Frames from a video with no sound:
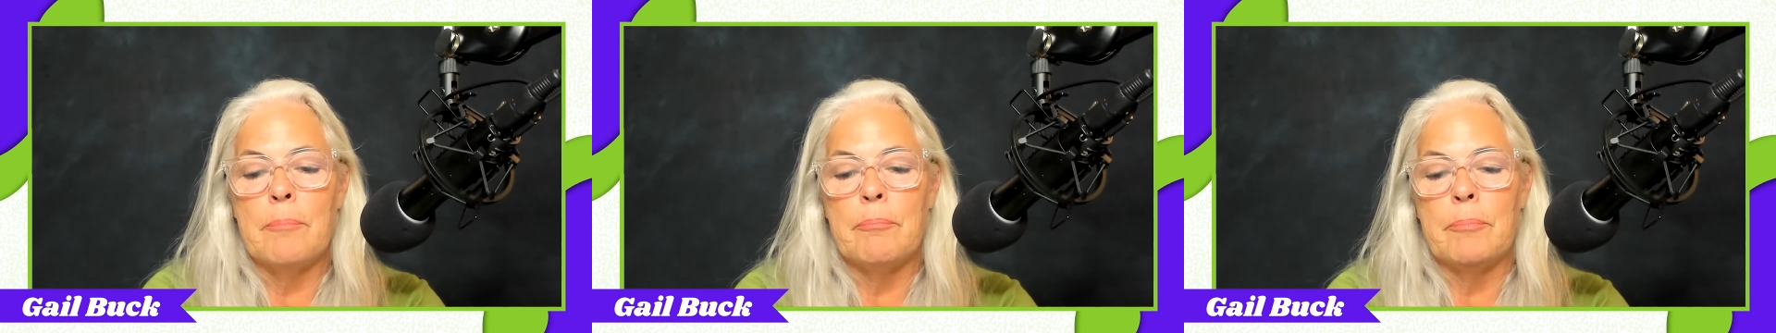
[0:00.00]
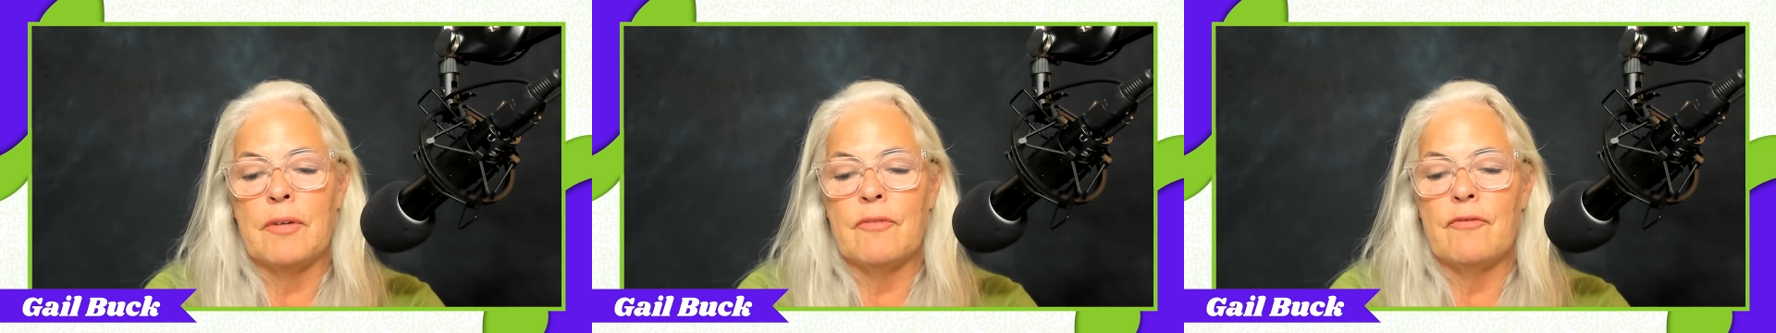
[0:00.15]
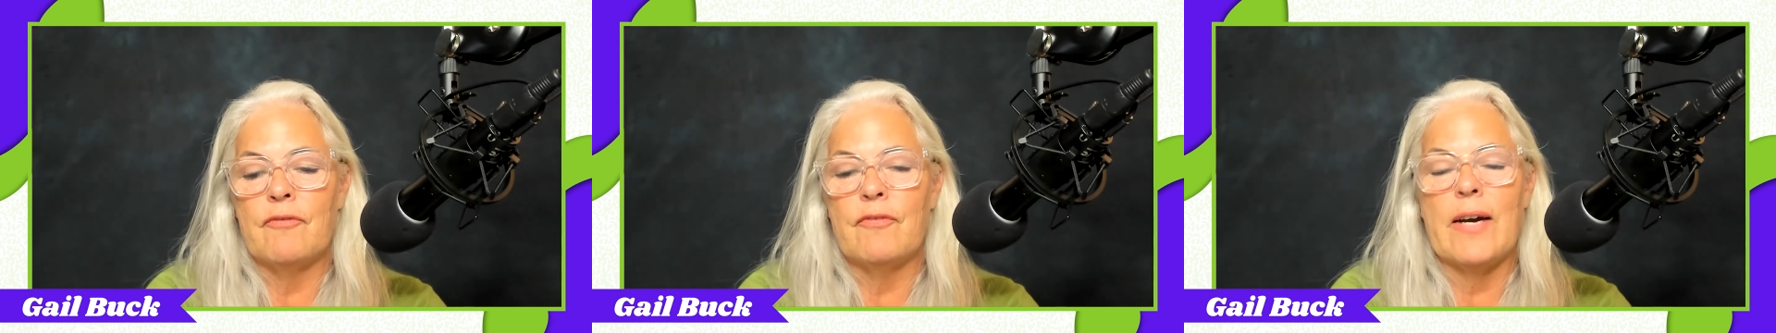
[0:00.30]

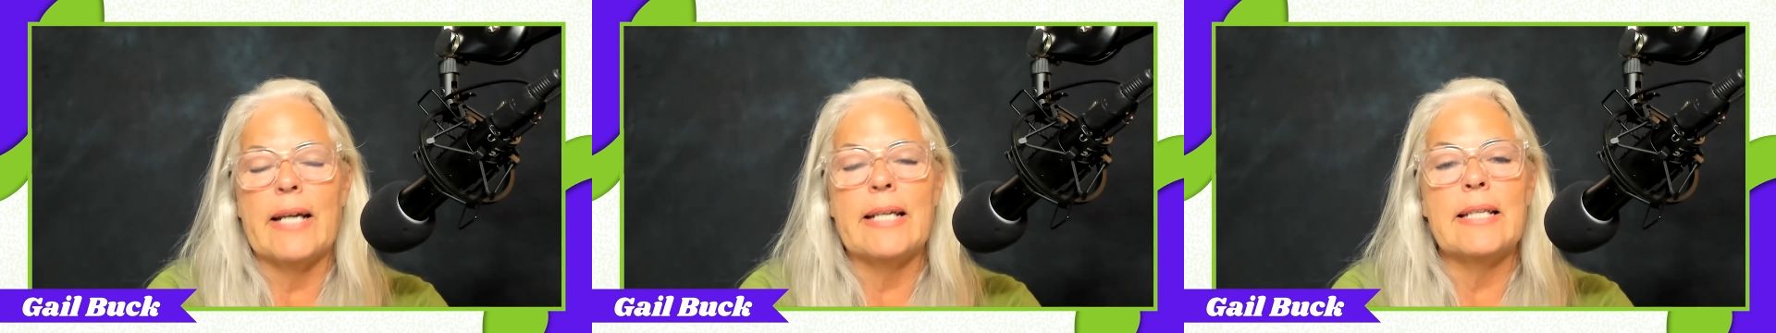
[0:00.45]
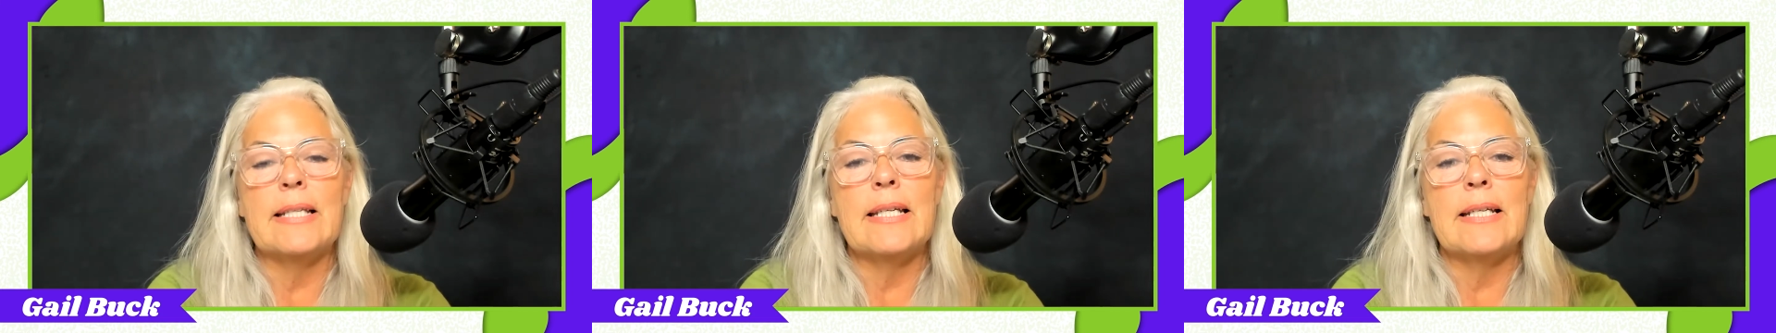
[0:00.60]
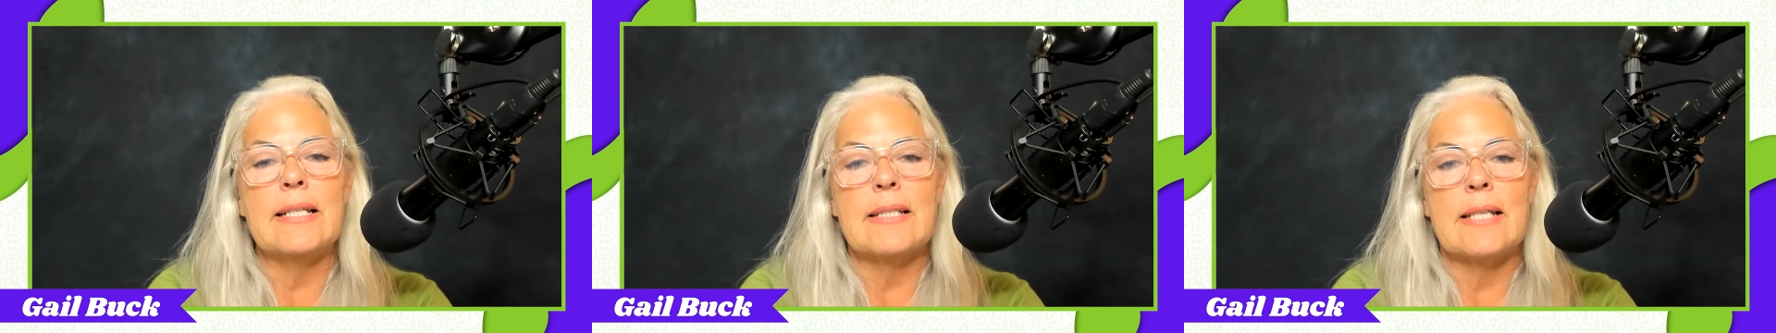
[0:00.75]
But
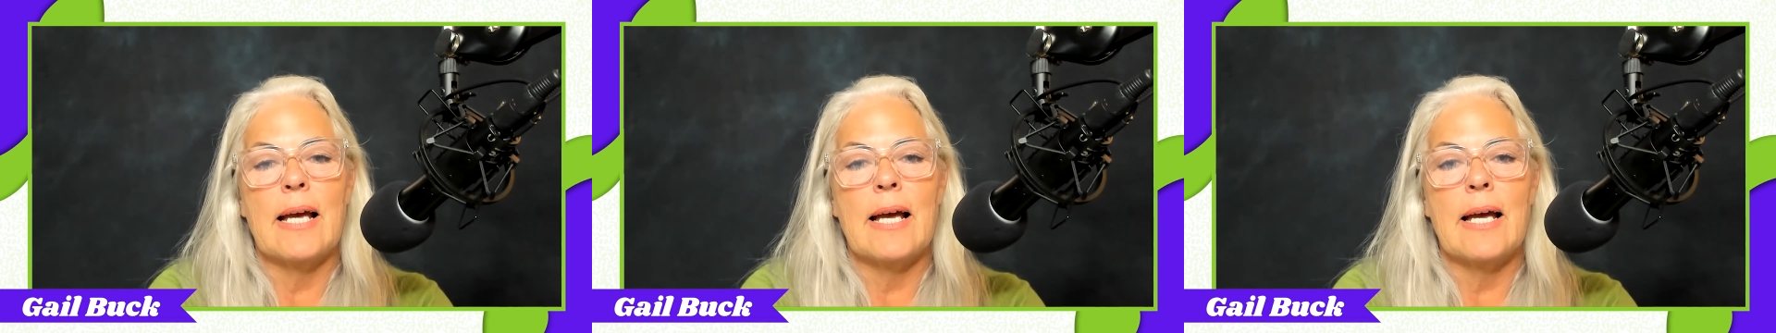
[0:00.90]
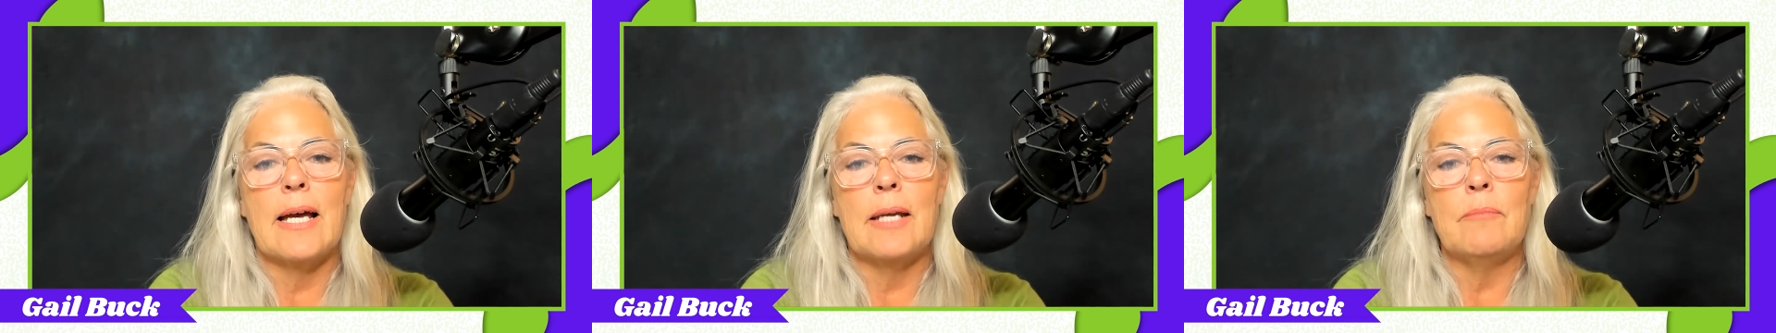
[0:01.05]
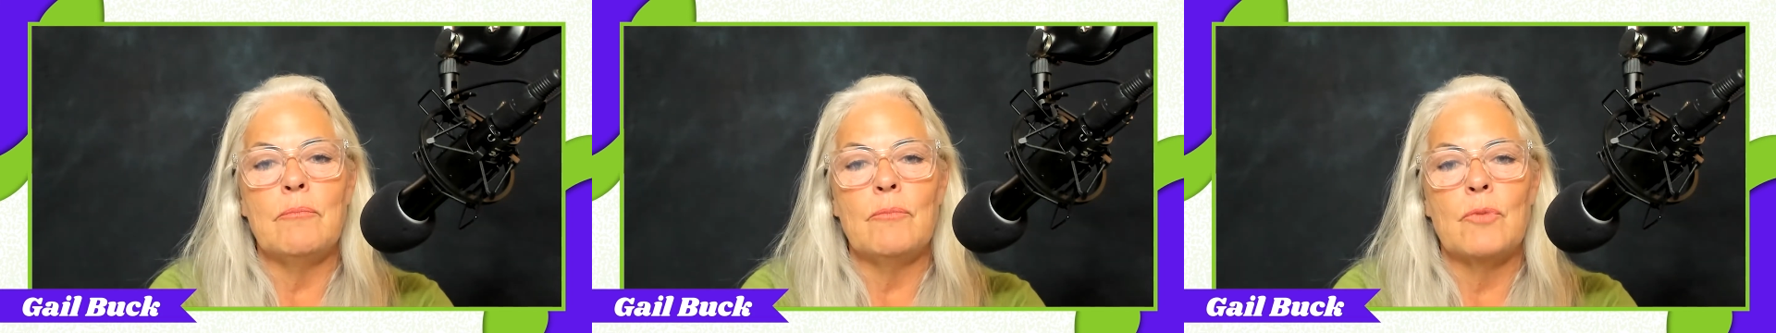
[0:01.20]
finding
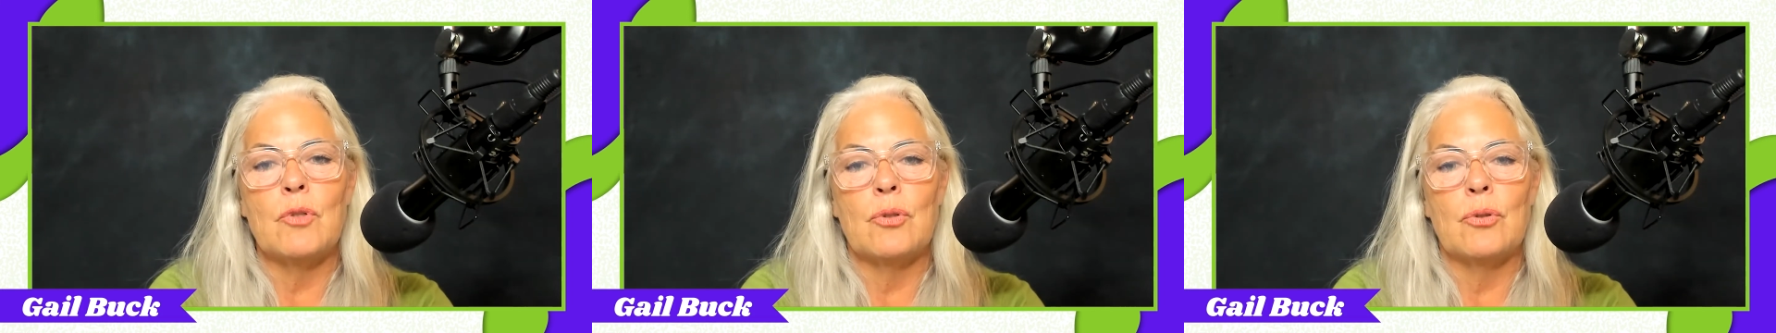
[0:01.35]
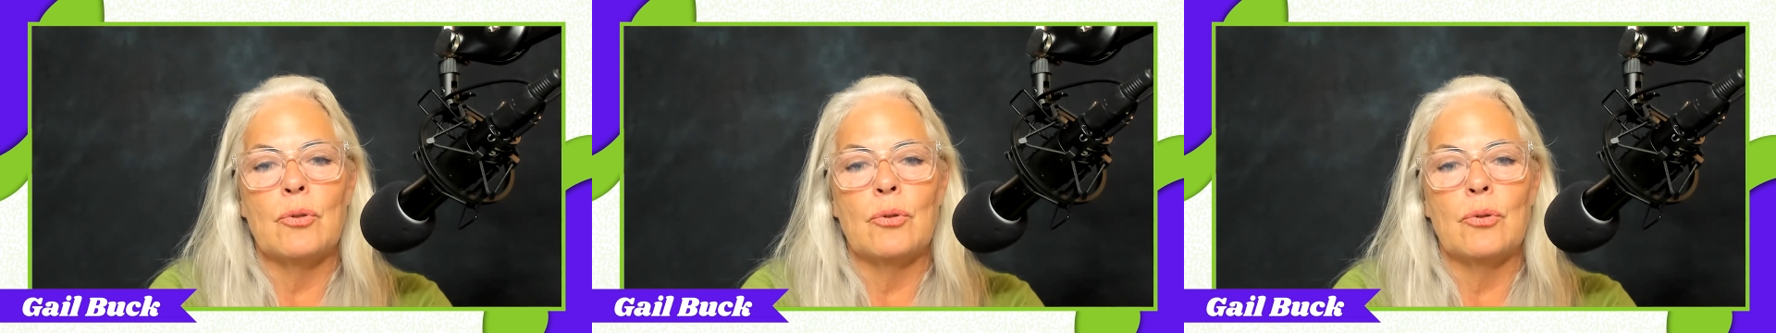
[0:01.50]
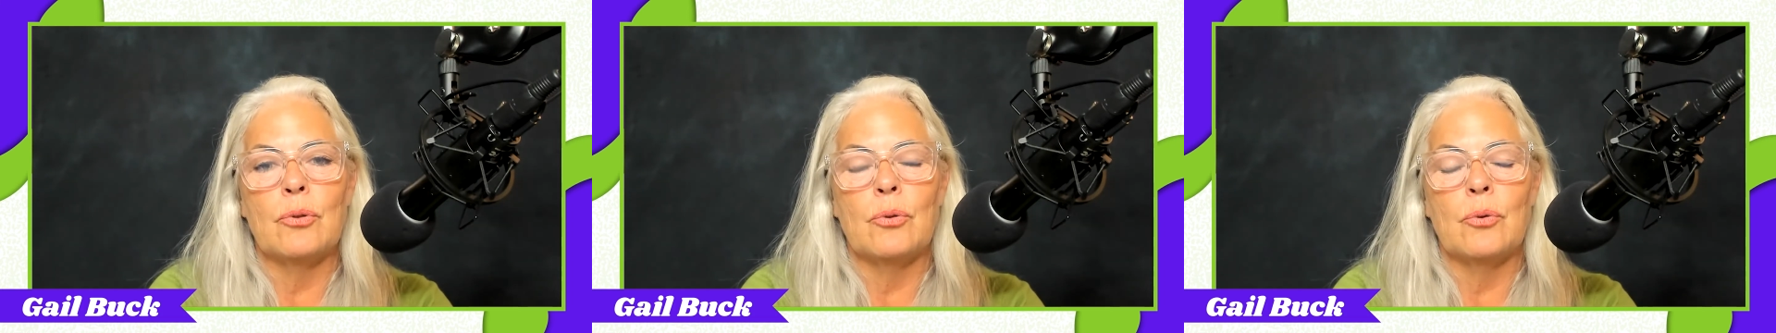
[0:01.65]
time
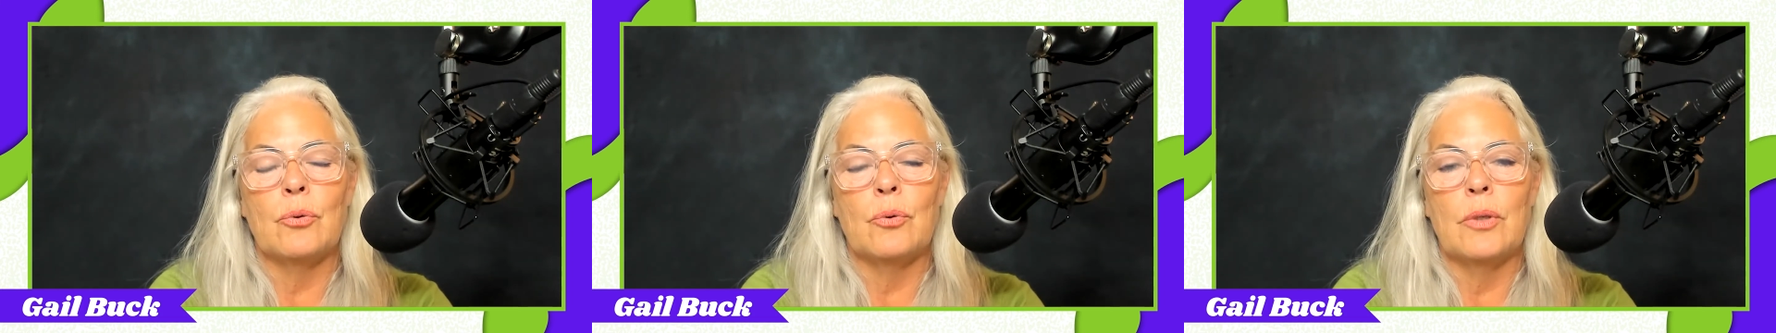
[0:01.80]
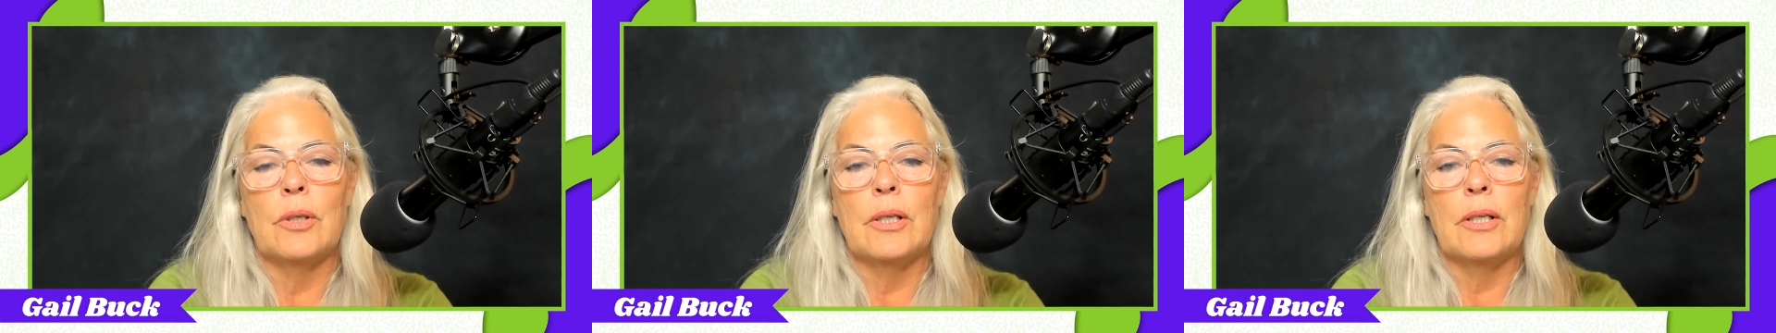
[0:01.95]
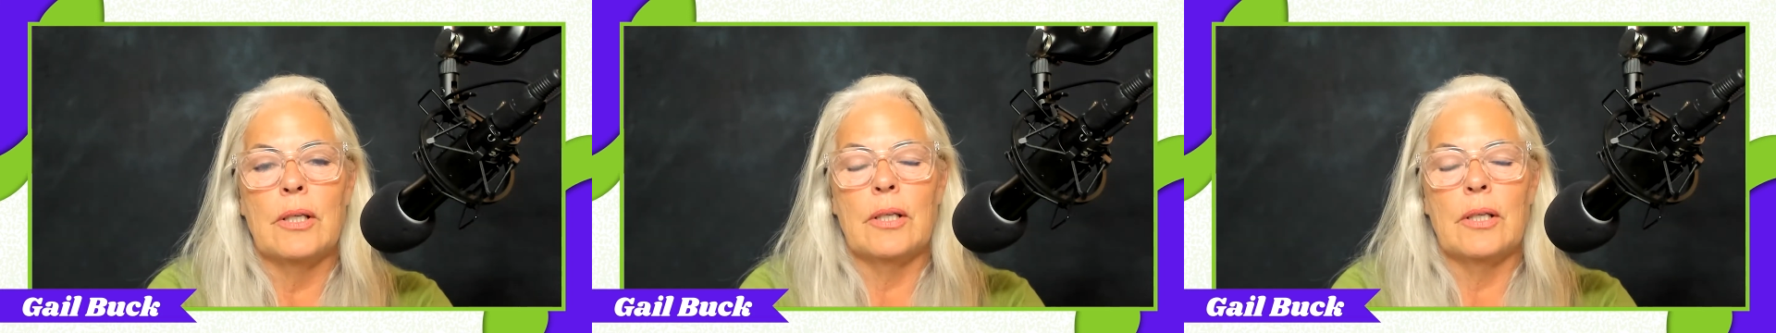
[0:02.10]
to